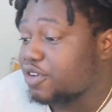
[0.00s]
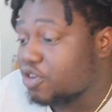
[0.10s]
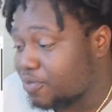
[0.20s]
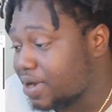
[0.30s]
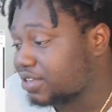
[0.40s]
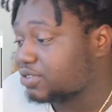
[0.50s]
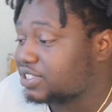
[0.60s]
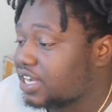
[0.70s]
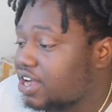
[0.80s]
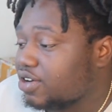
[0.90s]
Figure we might as well
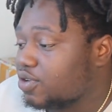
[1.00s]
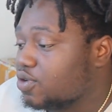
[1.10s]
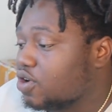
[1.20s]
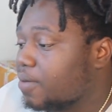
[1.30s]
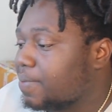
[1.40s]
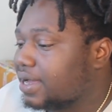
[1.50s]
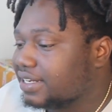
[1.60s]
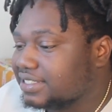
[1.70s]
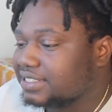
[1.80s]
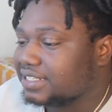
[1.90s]
check out the whole
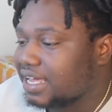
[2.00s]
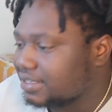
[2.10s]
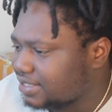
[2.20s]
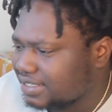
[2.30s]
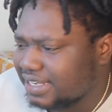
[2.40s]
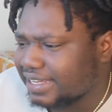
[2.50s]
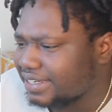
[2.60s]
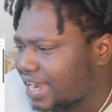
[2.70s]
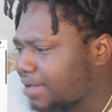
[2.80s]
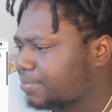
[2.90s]
compilation nonsense, like
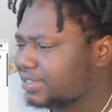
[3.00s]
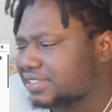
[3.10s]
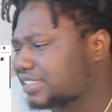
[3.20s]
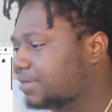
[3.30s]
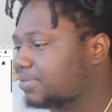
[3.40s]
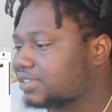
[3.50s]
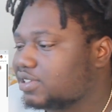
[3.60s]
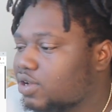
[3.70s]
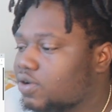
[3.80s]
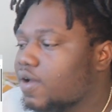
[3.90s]
nine minutes, ten
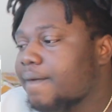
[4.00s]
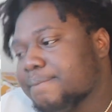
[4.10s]
minutes long.